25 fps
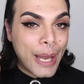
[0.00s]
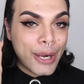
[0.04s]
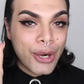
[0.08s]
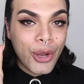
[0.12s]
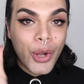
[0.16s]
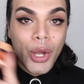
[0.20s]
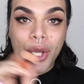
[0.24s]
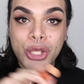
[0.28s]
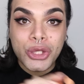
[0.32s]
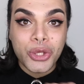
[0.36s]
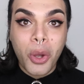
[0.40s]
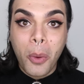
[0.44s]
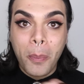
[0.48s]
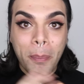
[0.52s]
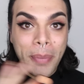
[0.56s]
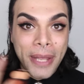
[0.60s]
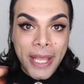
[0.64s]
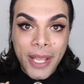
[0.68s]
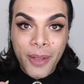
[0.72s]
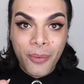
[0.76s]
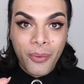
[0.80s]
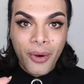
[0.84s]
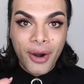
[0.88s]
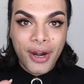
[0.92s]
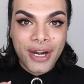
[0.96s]
I know it's all
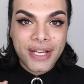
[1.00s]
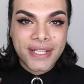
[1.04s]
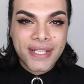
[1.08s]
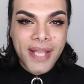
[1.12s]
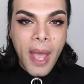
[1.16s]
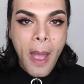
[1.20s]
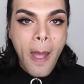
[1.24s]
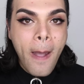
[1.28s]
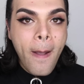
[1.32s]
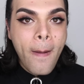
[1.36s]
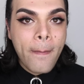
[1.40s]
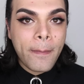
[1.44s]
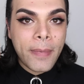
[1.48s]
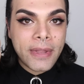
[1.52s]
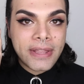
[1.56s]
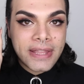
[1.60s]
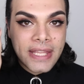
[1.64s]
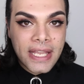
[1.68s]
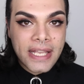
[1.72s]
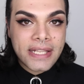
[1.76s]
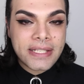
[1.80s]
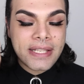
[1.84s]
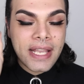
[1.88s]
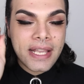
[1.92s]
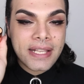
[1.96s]
P words, but
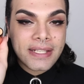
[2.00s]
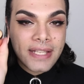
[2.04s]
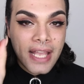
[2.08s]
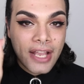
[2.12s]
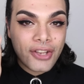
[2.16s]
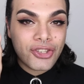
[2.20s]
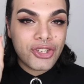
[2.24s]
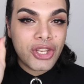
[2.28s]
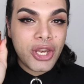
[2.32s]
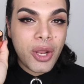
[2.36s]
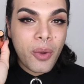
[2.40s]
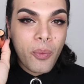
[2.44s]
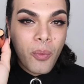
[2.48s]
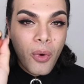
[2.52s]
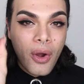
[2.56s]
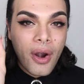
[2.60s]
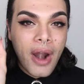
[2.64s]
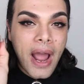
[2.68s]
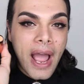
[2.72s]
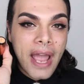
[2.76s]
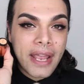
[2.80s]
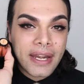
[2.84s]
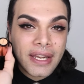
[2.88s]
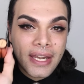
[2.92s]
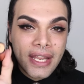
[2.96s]
this is actually
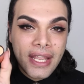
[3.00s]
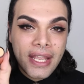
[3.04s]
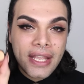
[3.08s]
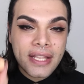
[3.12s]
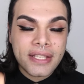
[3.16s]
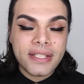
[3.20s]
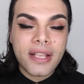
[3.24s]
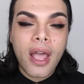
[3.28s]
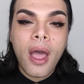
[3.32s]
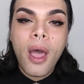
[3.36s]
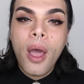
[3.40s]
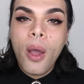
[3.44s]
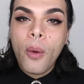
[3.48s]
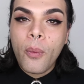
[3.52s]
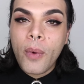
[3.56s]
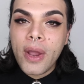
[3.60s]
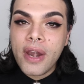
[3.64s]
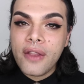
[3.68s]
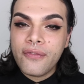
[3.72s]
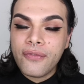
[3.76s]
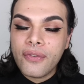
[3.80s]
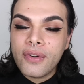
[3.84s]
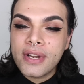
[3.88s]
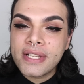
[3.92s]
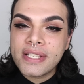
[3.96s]
what I need.
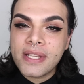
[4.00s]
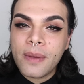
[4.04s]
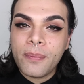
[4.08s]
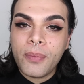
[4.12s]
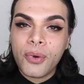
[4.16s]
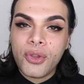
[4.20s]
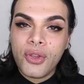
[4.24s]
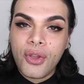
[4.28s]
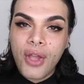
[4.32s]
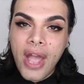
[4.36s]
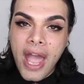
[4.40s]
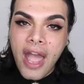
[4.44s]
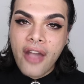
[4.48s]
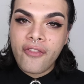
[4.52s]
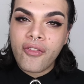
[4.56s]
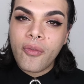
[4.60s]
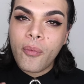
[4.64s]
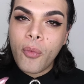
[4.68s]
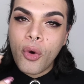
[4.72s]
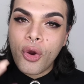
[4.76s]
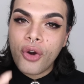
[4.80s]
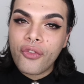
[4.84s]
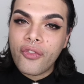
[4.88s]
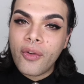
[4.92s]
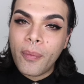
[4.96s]
When, for example, you have
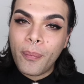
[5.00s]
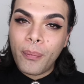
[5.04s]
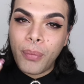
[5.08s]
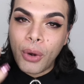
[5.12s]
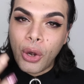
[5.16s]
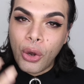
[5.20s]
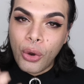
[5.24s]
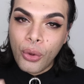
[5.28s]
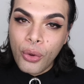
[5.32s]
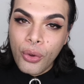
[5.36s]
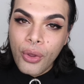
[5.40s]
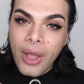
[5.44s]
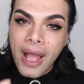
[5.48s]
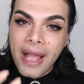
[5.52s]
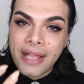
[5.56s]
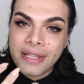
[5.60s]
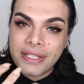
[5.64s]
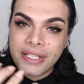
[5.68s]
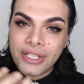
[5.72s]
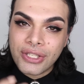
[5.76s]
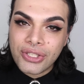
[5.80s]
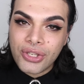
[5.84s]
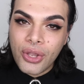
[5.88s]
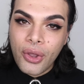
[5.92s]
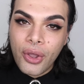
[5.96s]
more of a blue
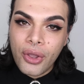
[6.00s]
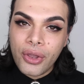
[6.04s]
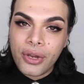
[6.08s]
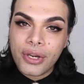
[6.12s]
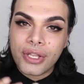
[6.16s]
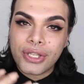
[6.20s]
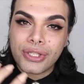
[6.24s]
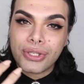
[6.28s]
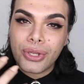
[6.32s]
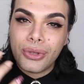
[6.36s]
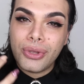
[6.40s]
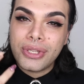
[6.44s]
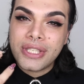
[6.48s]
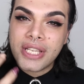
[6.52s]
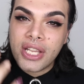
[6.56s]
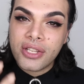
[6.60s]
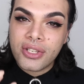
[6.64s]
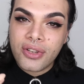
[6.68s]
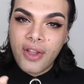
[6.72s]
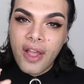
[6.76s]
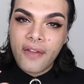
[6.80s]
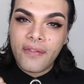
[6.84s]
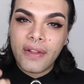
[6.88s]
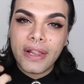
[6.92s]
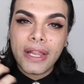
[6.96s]
undertone, so you tend
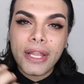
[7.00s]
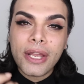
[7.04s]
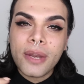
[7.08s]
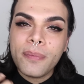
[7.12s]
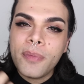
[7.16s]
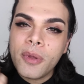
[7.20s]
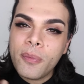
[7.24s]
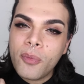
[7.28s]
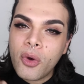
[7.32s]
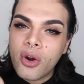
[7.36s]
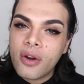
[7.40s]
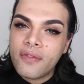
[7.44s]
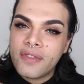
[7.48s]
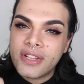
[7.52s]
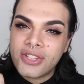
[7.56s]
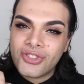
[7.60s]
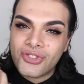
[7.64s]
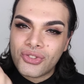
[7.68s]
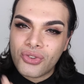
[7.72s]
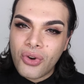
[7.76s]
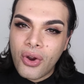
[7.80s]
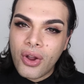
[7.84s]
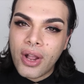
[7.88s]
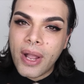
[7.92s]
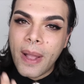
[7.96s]
to have a little bit more of a
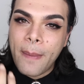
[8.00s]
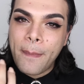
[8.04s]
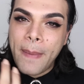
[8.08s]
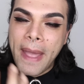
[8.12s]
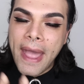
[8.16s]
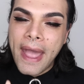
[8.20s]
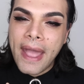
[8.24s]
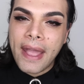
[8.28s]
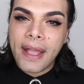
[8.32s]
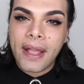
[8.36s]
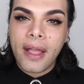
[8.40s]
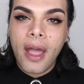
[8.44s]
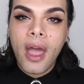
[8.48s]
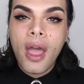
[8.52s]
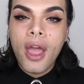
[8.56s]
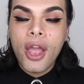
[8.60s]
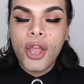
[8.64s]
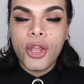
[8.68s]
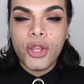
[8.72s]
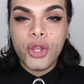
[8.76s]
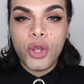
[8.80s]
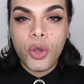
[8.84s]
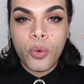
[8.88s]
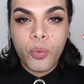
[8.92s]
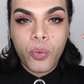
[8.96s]
stronger bag,
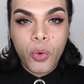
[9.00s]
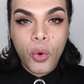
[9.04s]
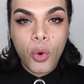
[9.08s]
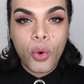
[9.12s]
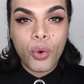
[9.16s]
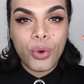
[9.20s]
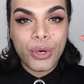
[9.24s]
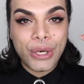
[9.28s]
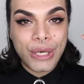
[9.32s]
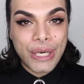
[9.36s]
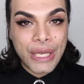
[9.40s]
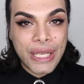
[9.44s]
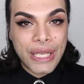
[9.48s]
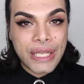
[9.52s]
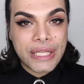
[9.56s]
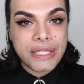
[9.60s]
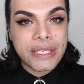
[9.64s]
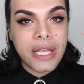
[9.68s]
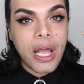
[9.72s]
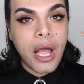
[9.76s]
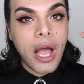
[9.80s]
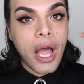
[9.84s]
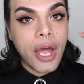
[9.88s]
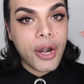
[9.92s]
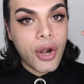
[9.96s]
you will
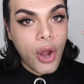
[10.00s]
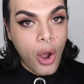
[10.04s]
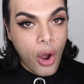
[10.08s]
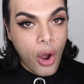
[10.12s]
need an